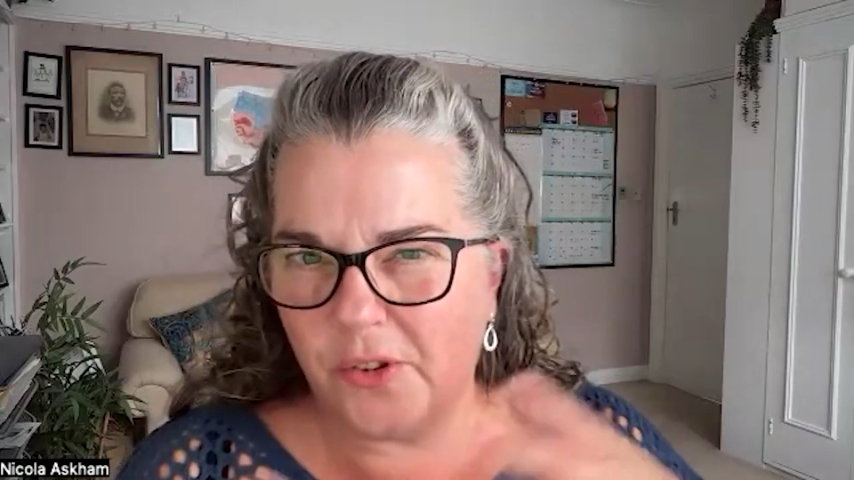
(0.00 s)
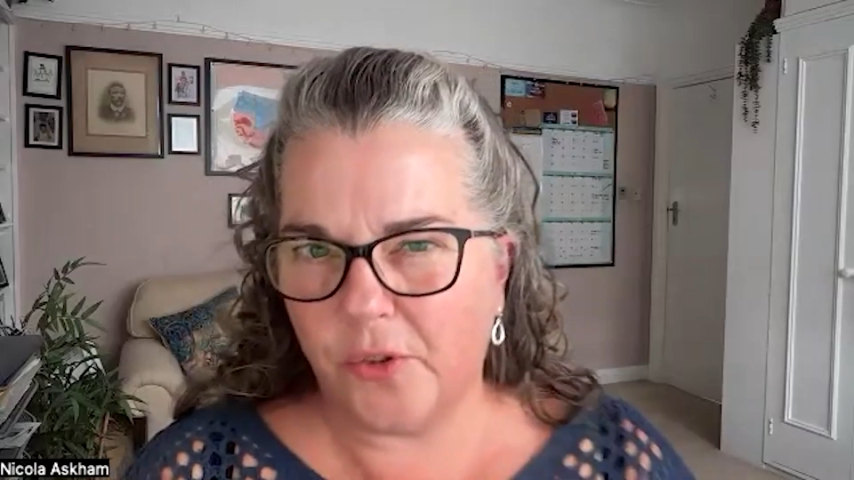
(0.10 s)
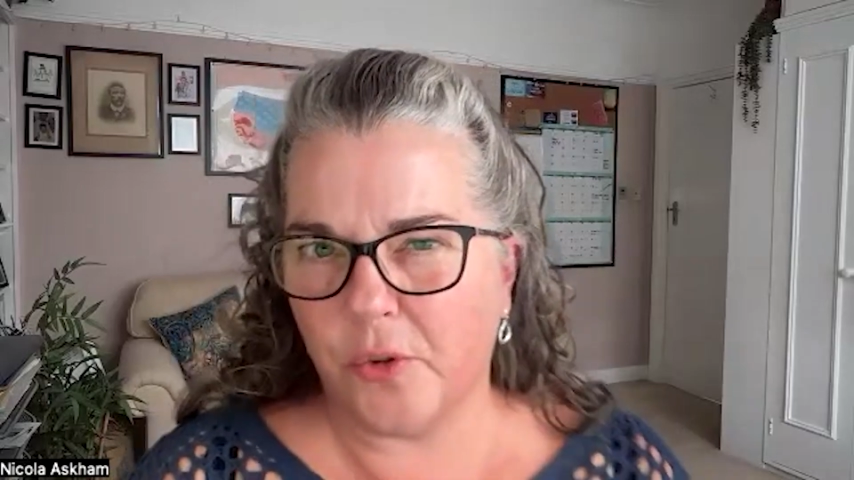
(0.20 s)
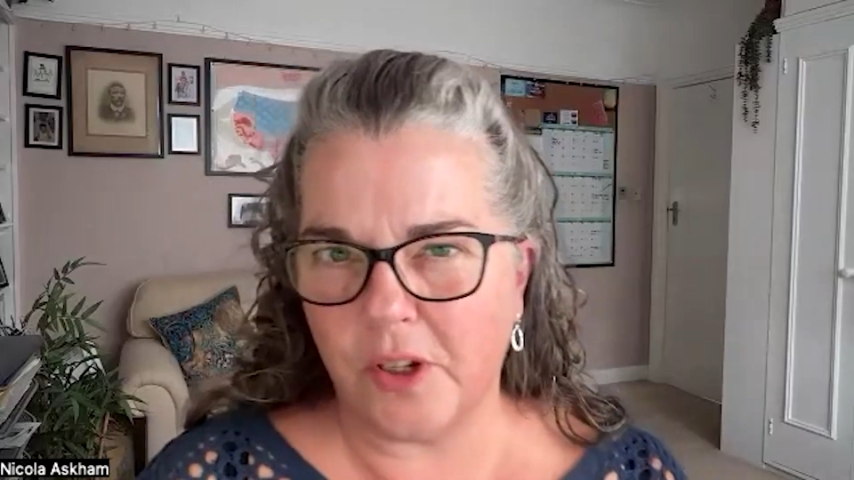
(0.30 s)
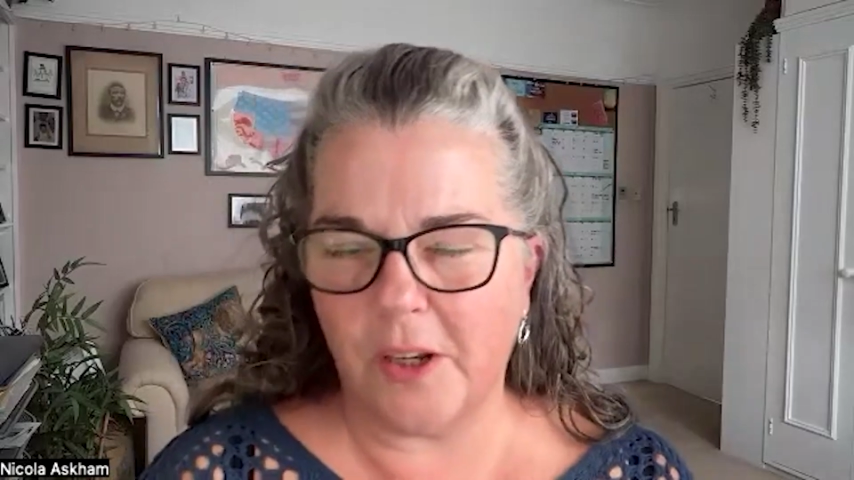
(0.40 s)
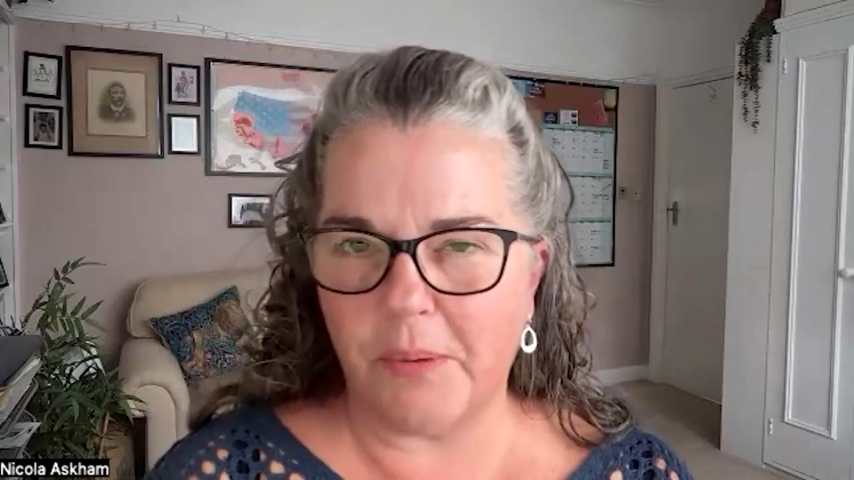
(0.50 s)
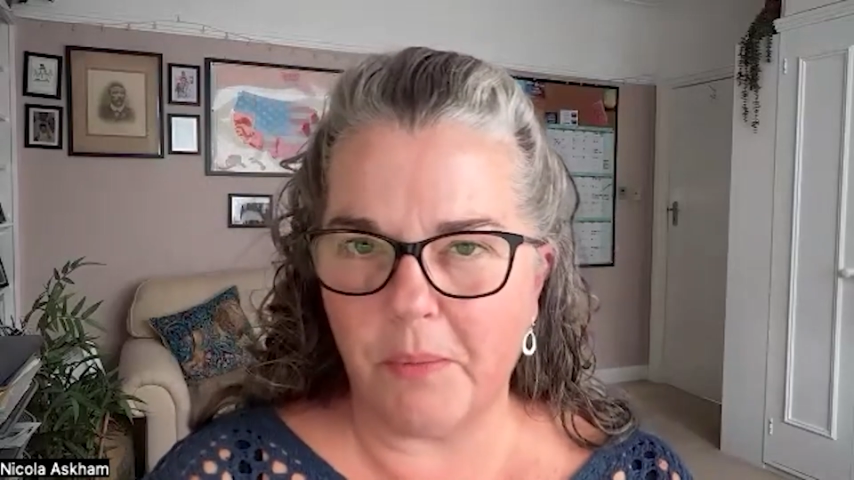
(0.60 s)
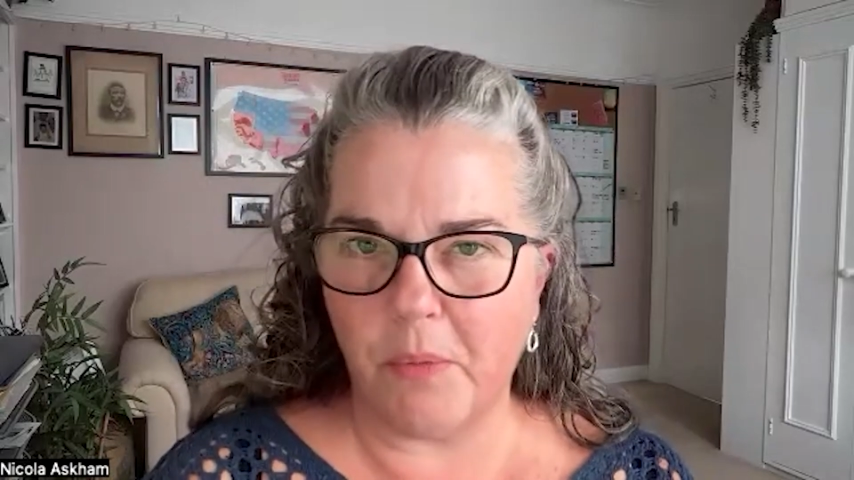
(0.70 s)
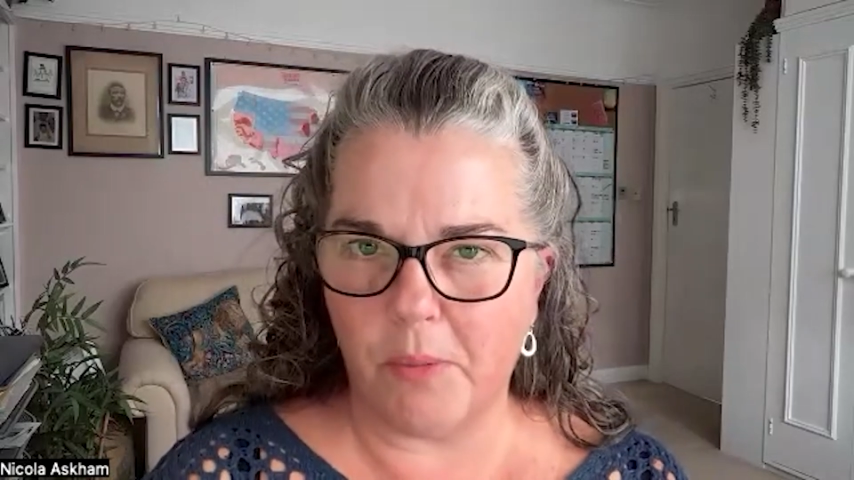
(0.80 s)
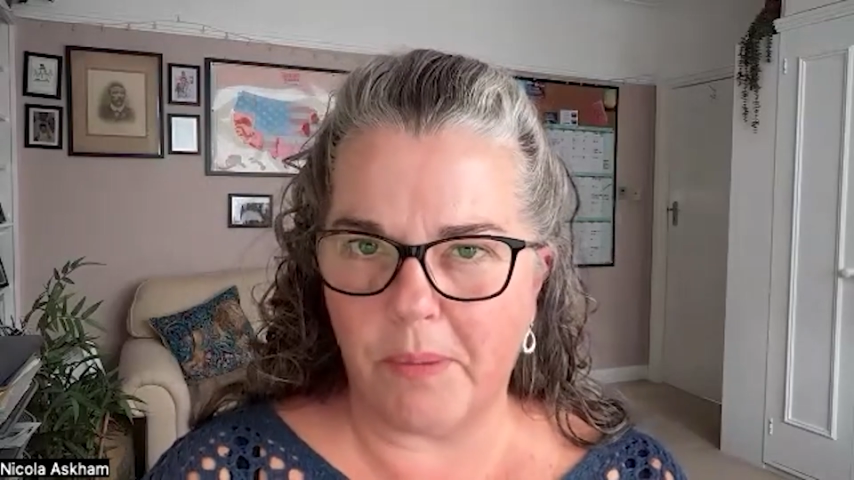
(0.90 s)
talk a little
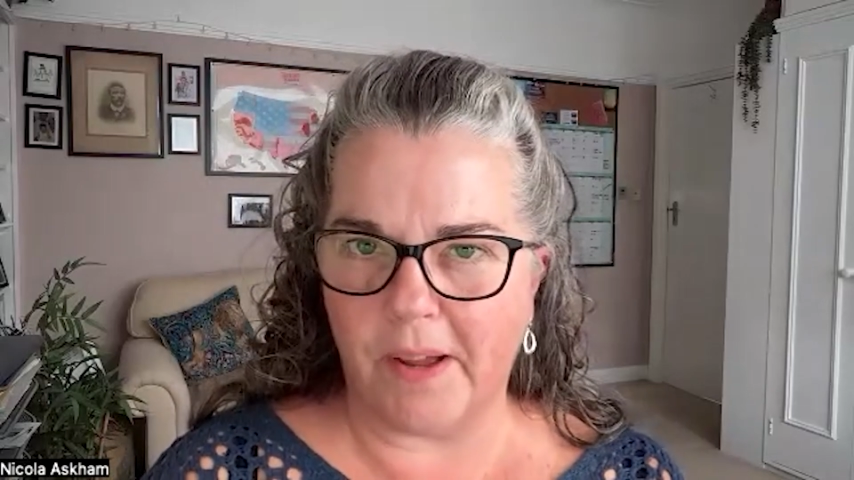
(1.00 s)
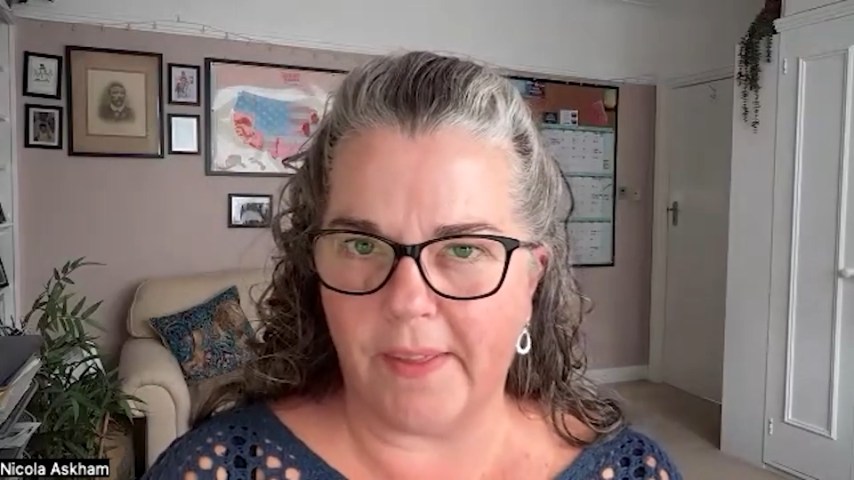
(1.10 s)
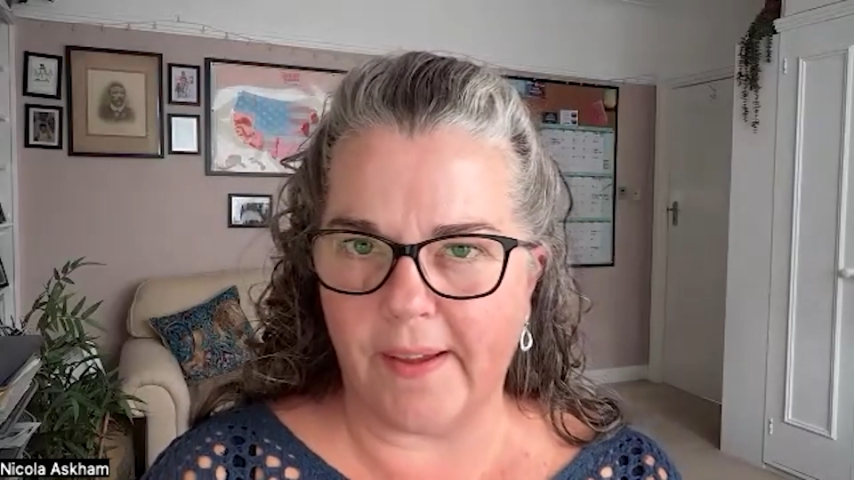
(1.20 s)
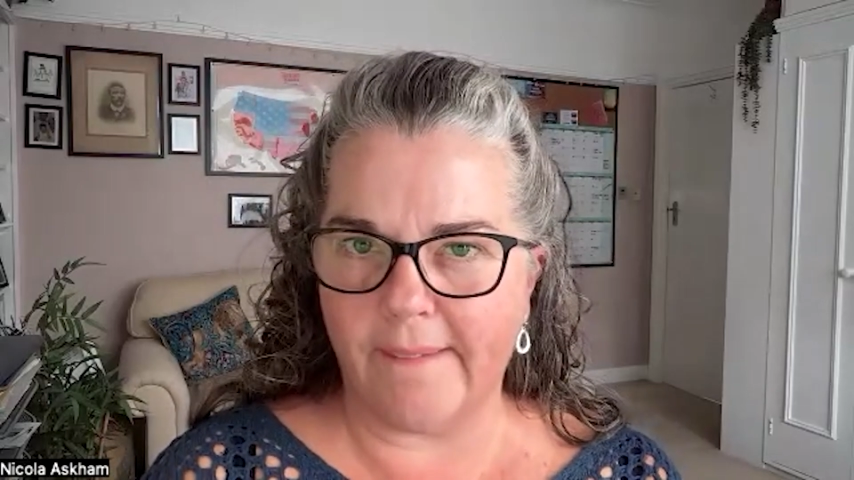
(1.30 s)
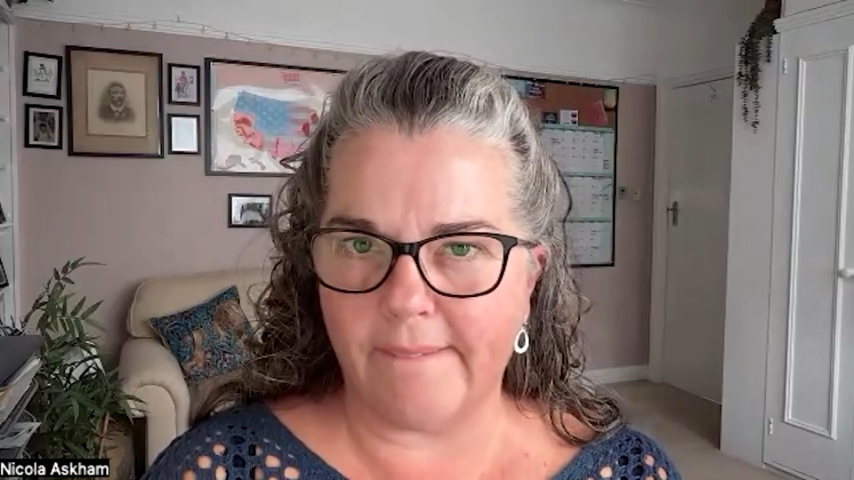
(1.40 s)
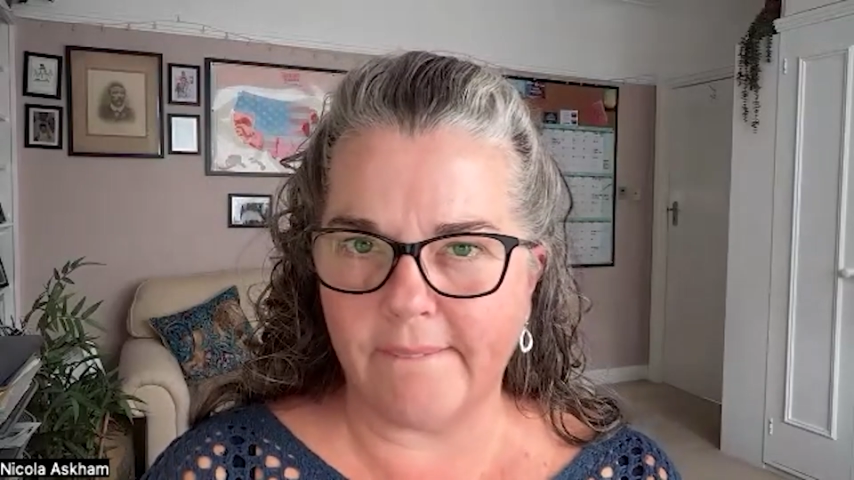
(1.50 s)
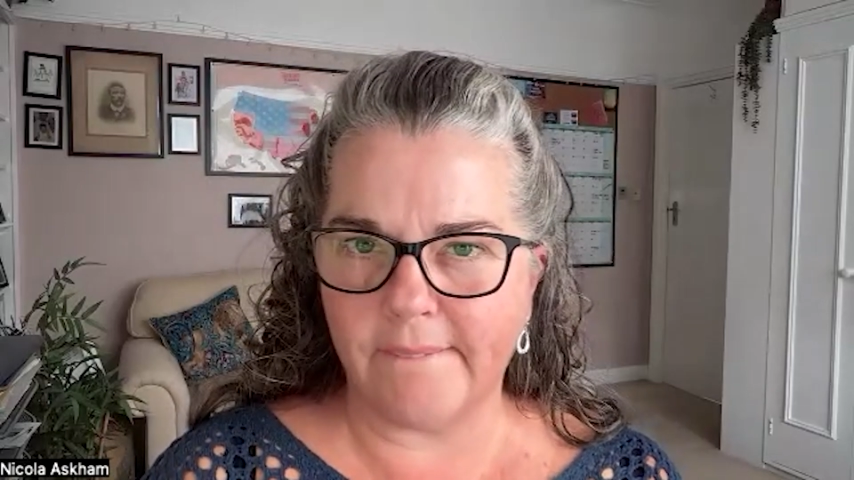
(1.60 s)
bit more about that?